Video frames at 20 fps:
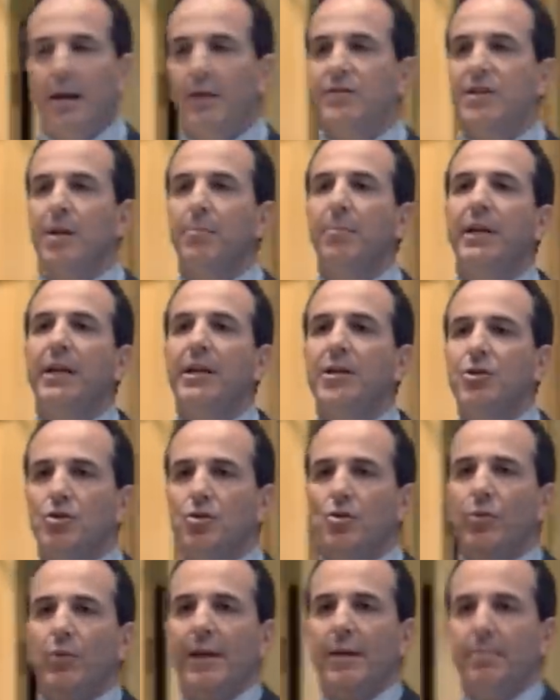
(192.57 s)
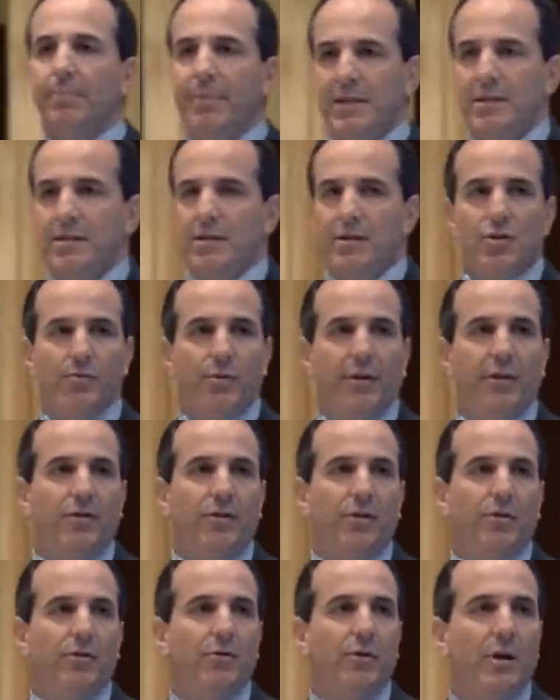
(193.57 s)
if somebody is doing business with
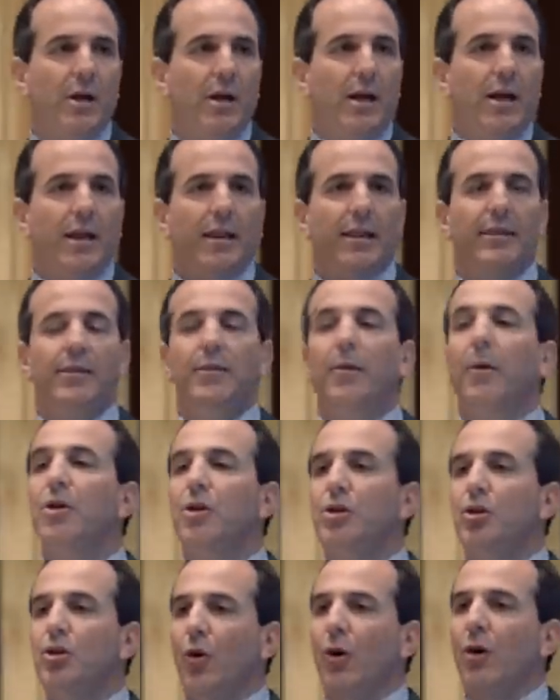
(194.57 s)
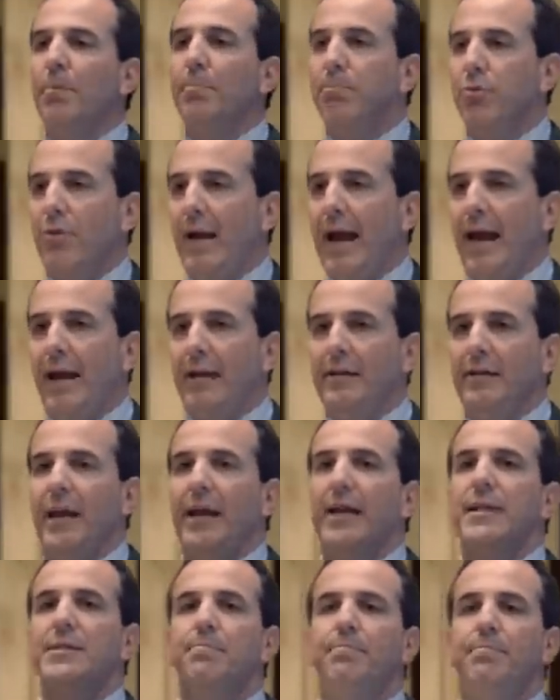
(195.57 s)
you, your brand
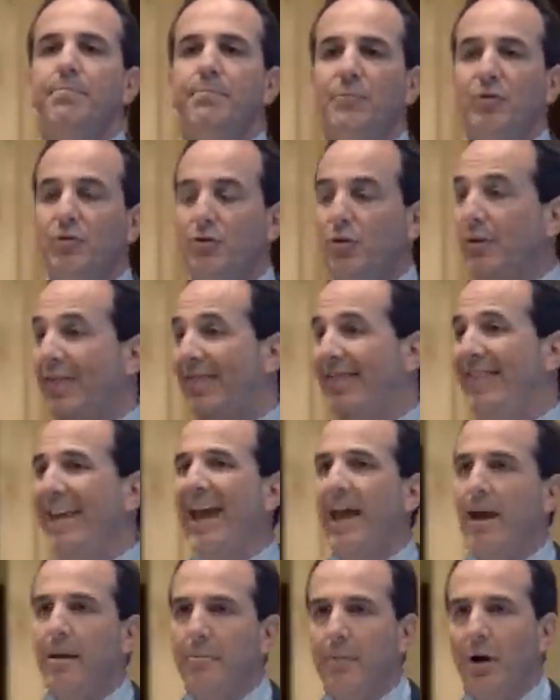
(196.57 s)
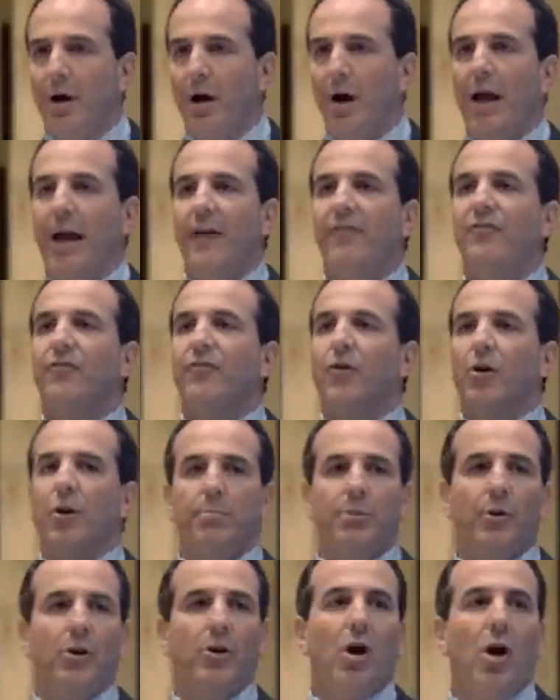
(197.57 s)
is to them a
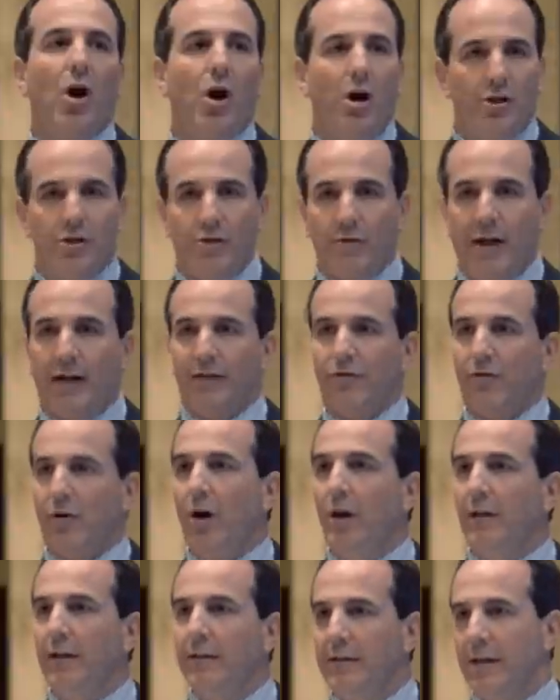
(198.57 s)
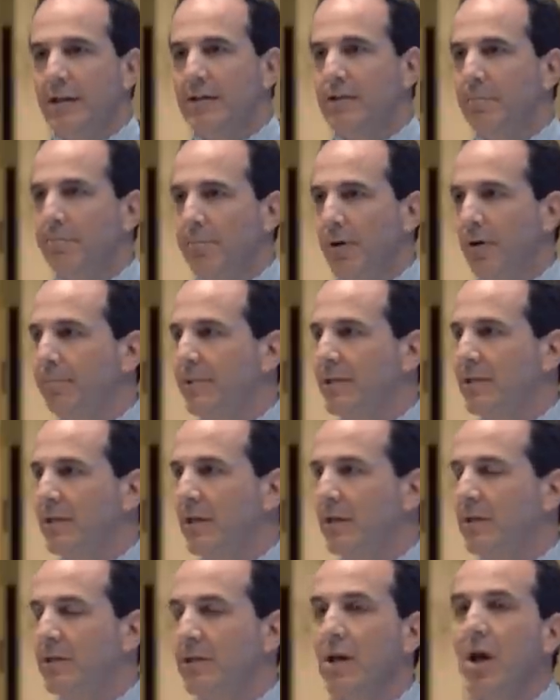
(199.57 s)
verbal contract for all intents and
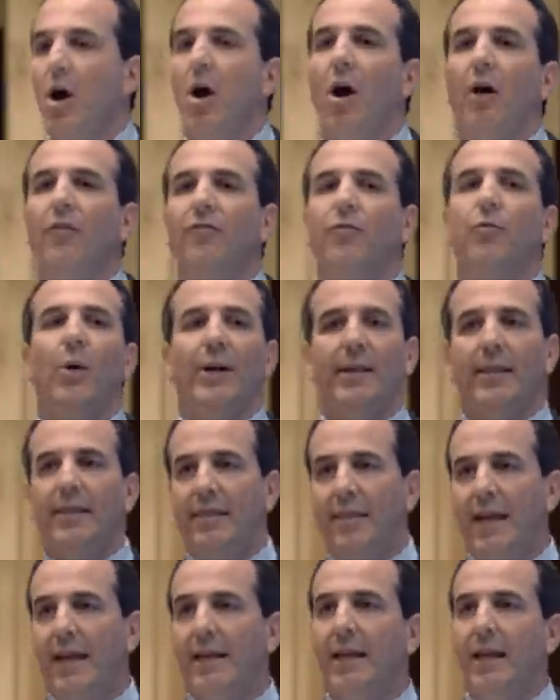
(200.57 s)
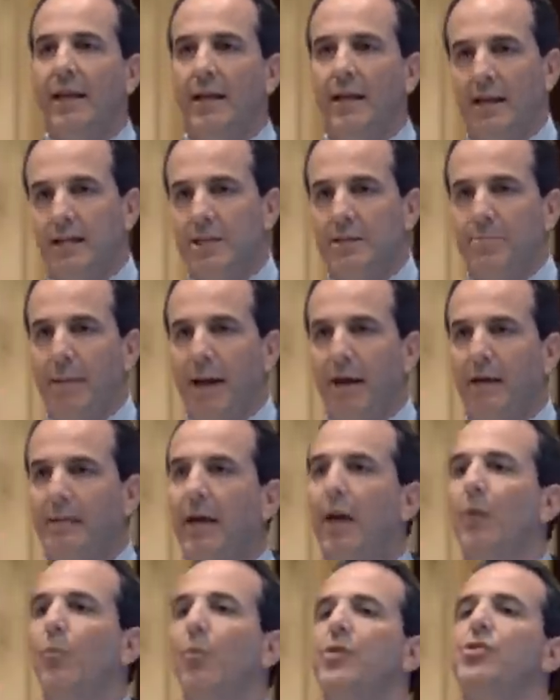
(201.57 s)
purposes of what they can expect
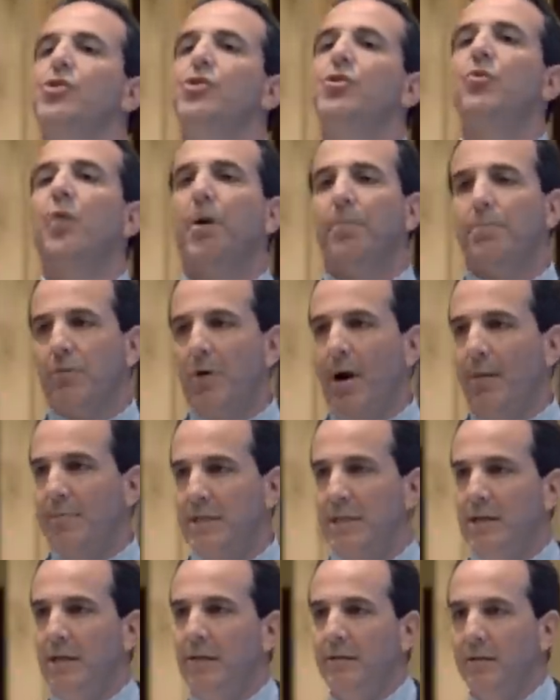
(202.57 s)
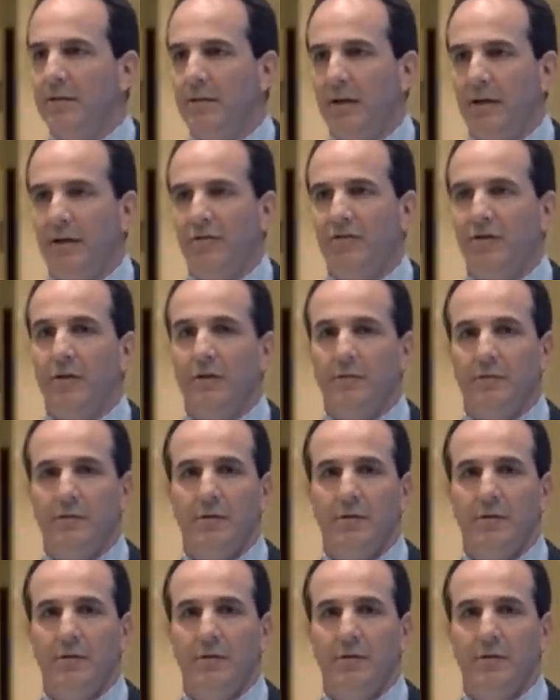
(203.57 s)
and what you are promising to deliver.